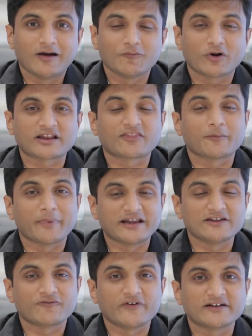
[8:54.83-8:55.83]
what are the
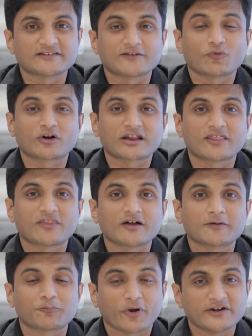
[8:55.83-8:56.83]
benefits and what are
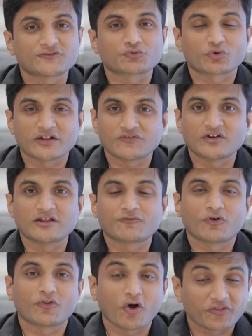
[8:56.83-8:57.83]
the points to consider
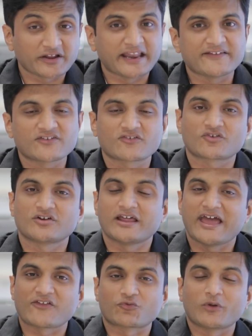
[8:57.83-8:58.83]
for the organization
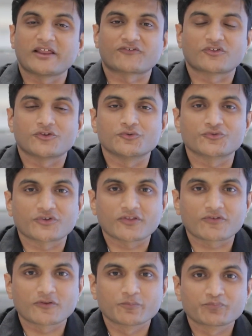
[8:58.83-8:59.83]
as well as the
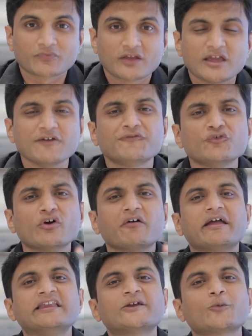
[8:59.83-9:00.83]
users. If you
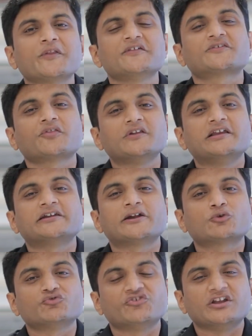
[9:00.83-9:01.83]
have any queries
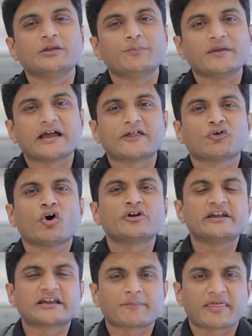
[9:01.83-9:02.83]
related to GDPR or
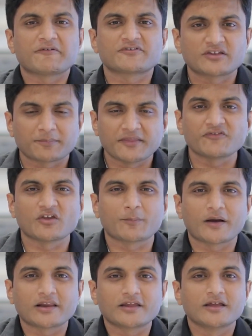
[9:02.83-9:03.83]
data privacy
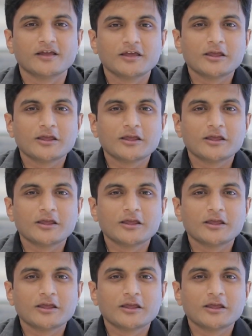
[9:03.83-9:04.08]
principally,